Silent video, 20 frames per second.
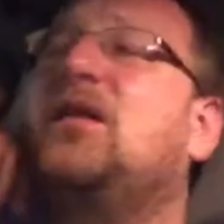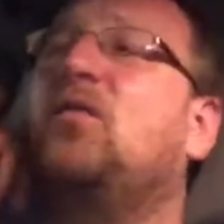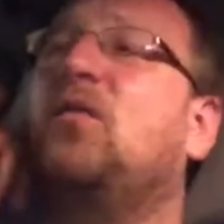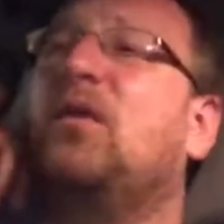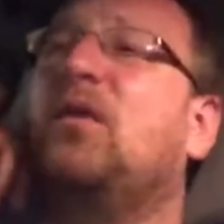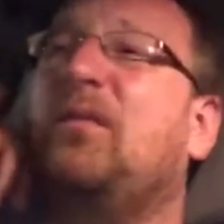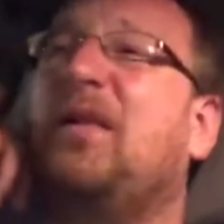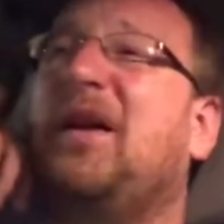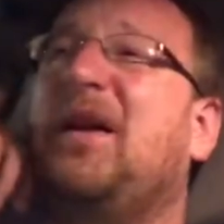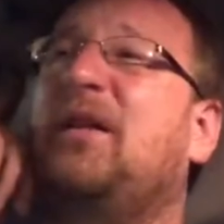
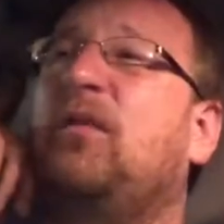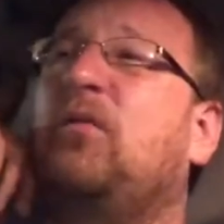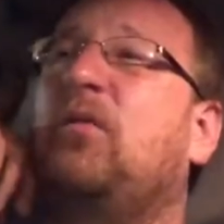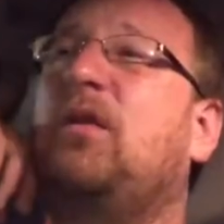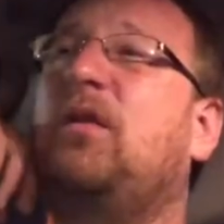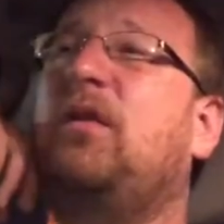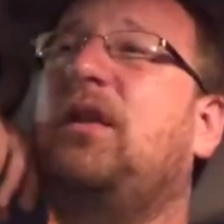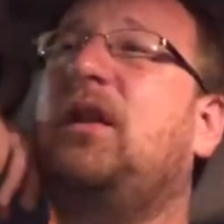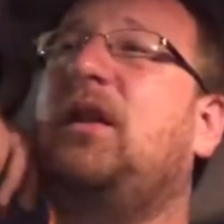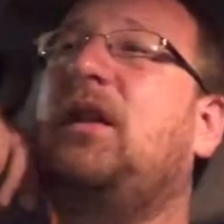
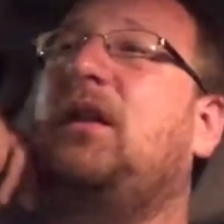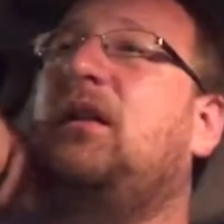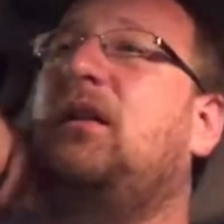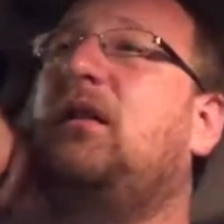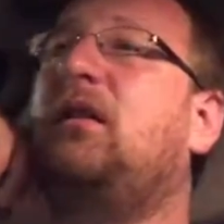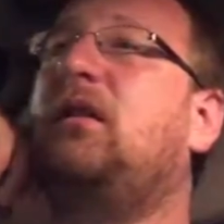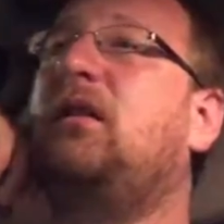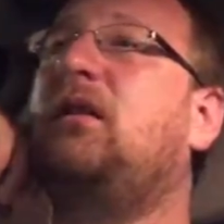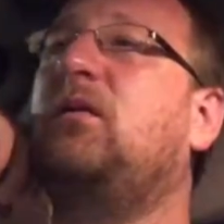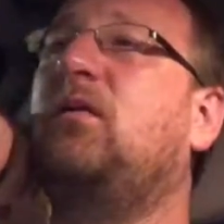
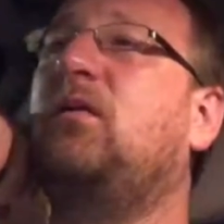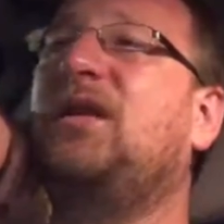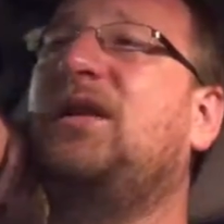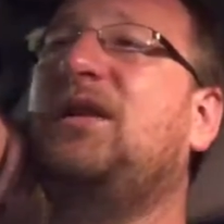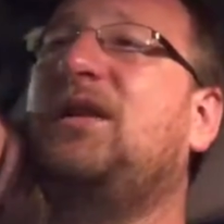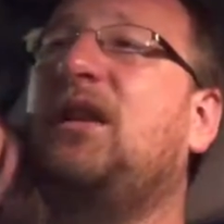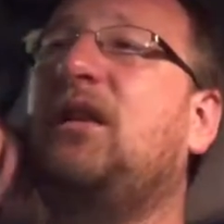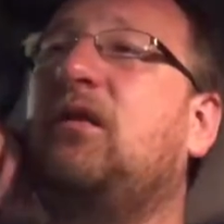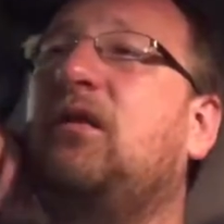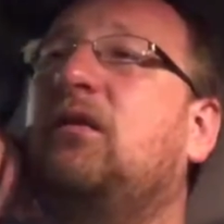we're
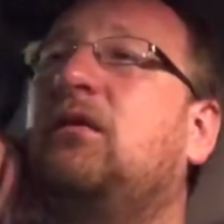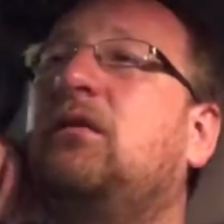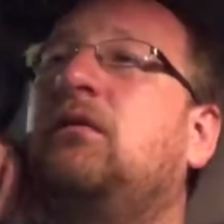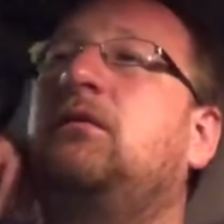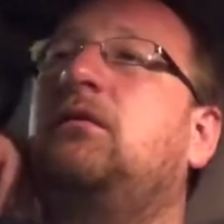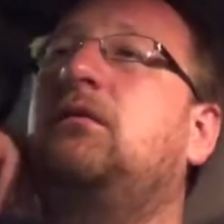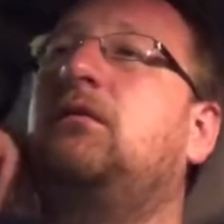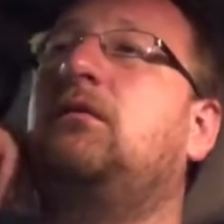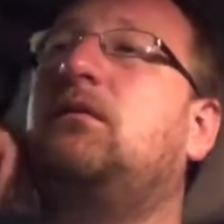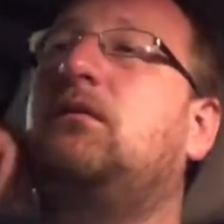single,
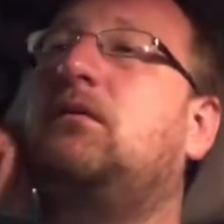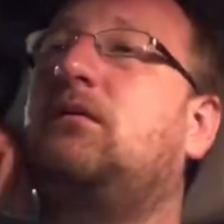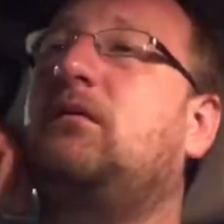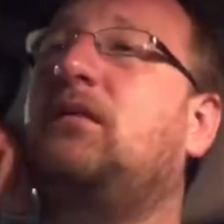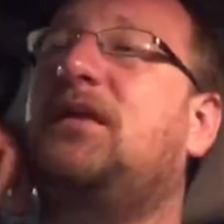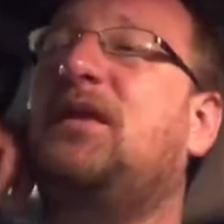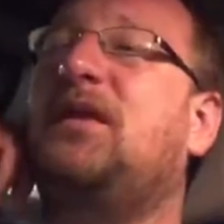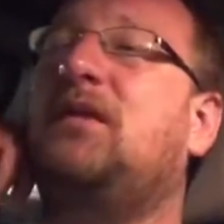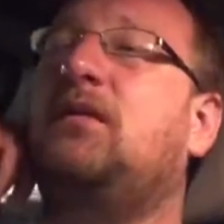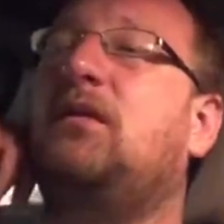
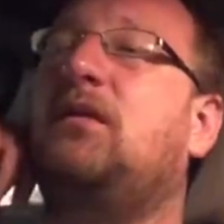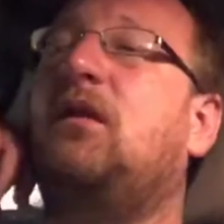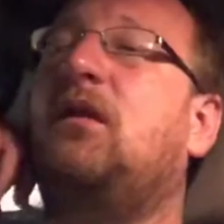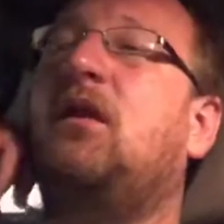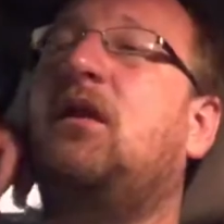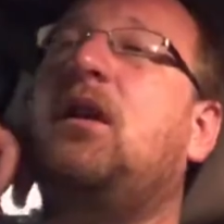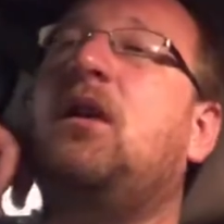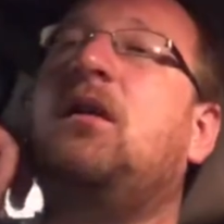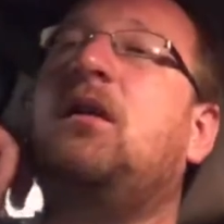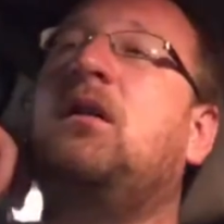which is
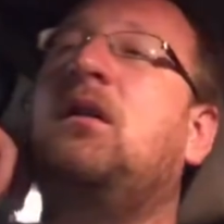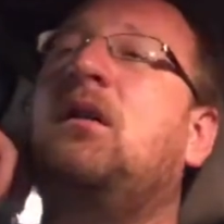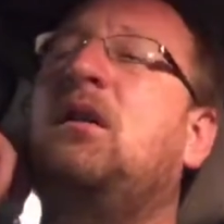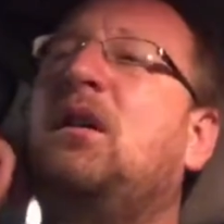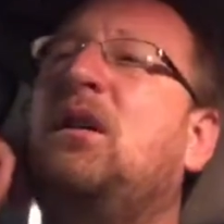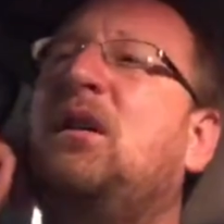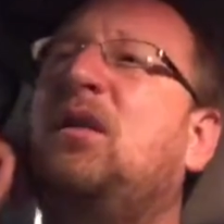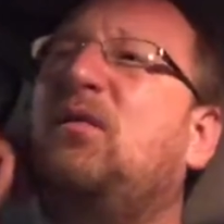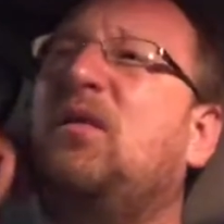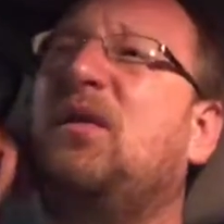hard.
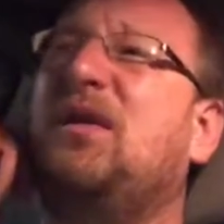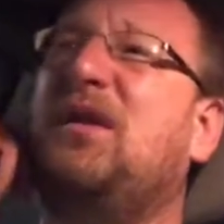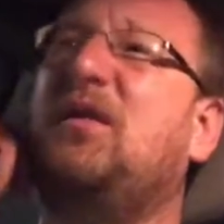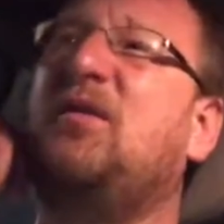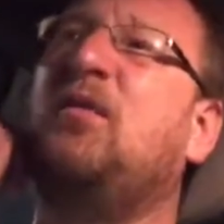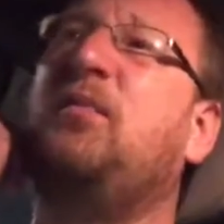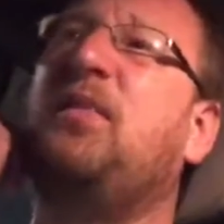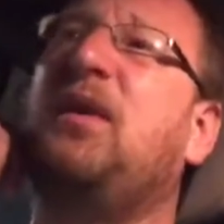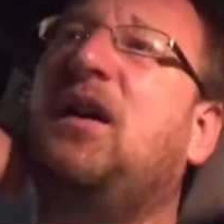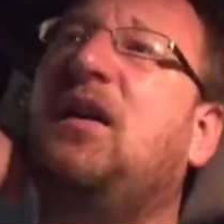We're
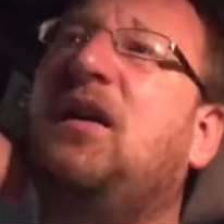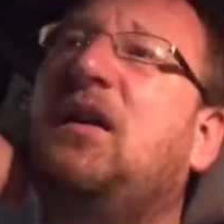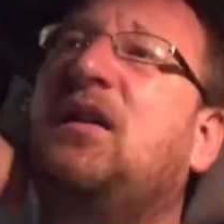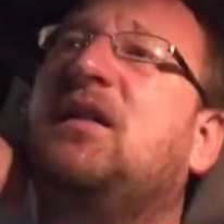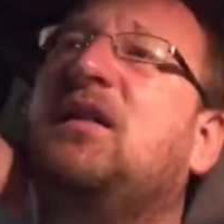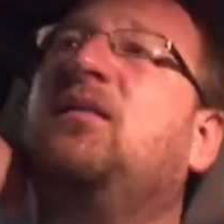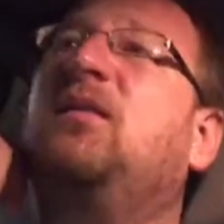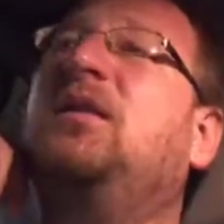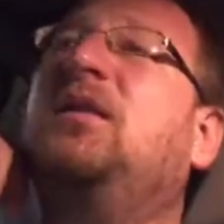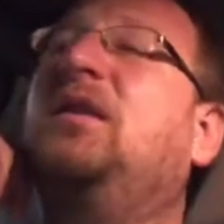single
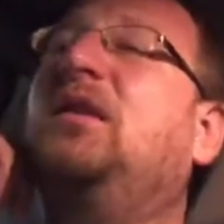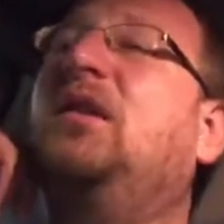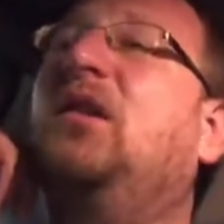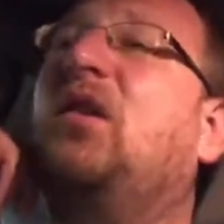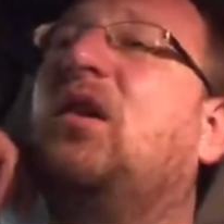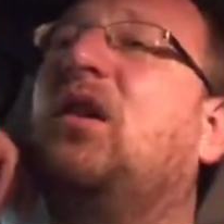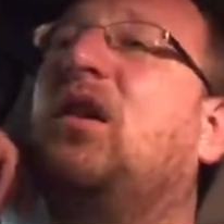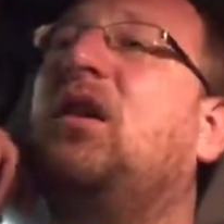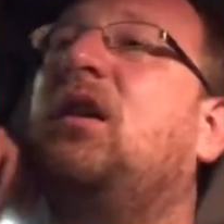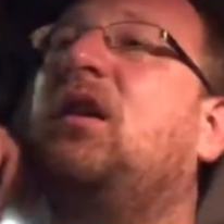parents, which is
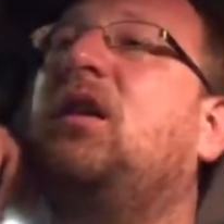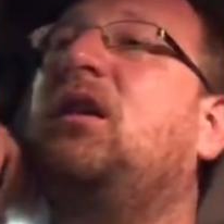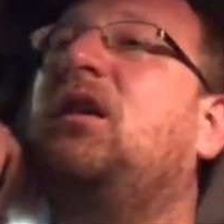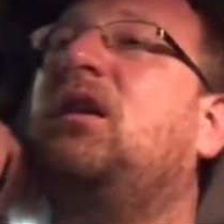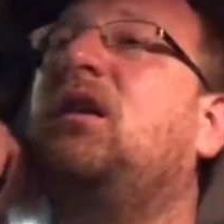hard.